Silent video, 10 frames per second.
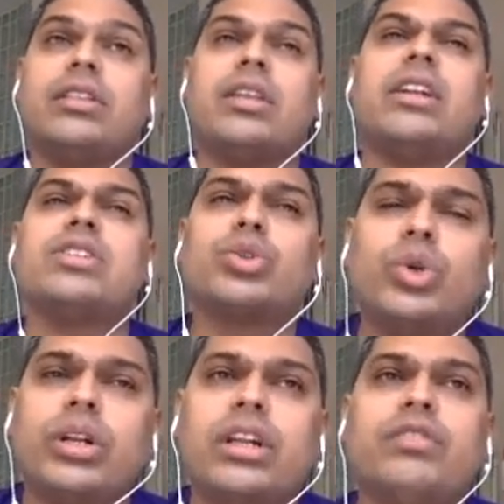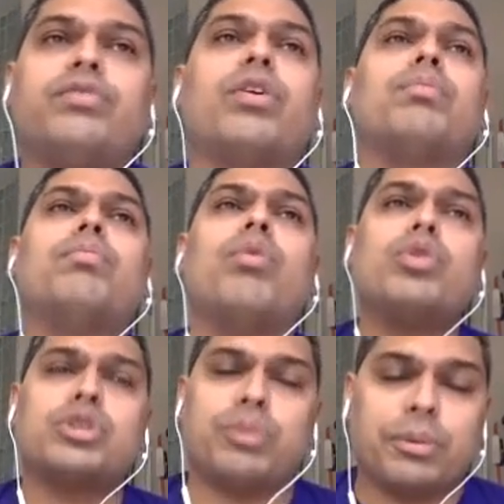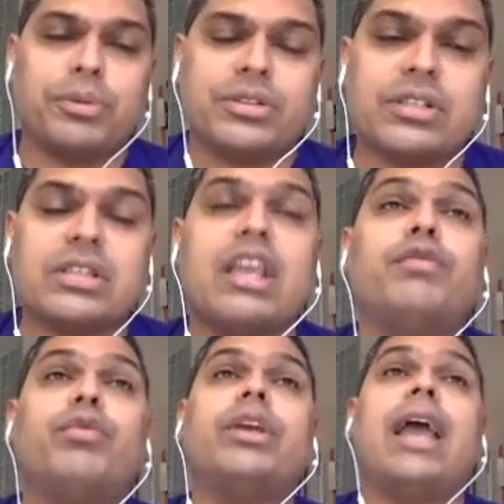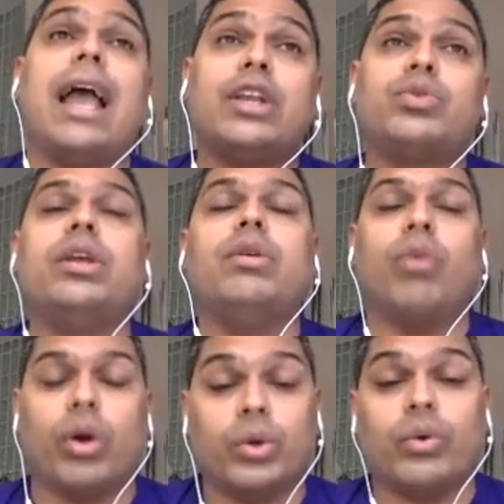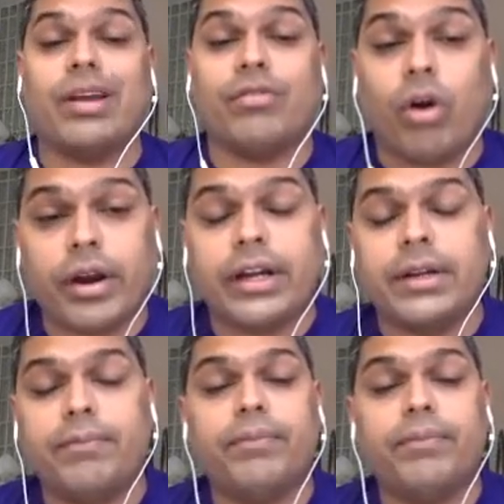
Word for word: that is good enough for most purposes if we actually want to avoid